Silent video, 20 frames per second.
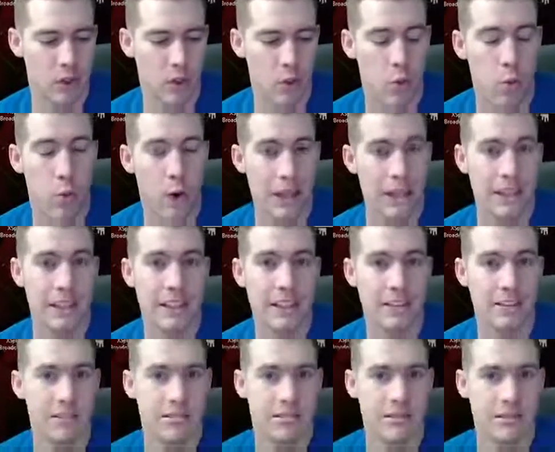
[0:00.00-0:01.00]
quiet
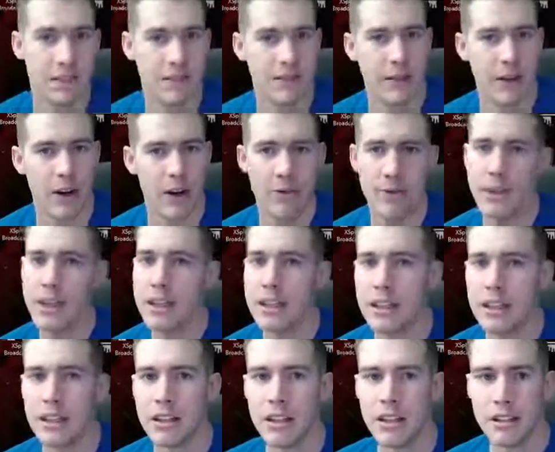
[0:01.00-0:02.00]
environment,
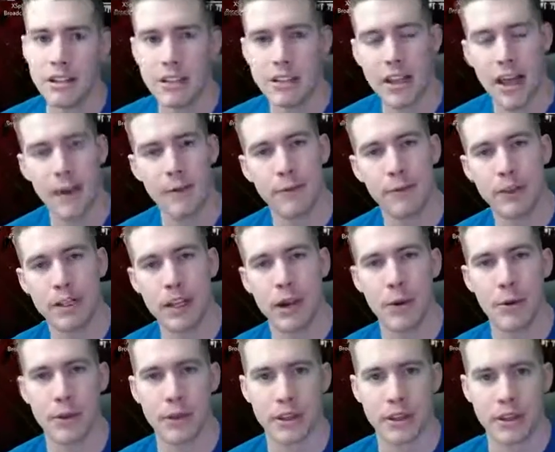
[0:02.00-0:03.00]
definitely go
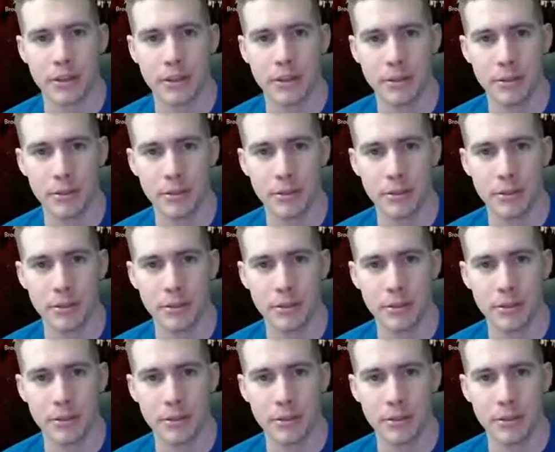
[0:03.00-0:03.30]
with a condenser